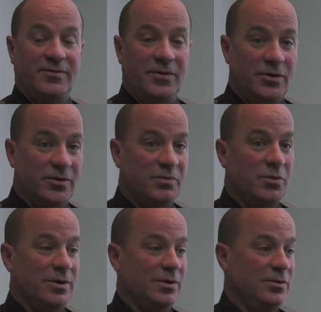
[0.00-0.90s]
diverse
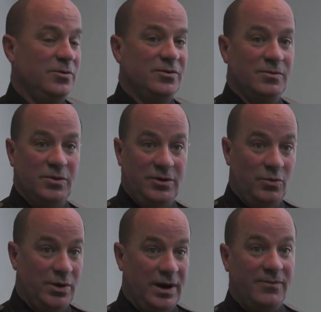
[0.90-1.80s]
inclusion, you know,
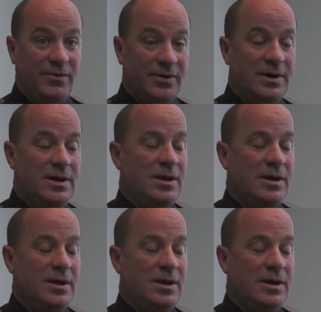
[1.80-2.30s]
whatever.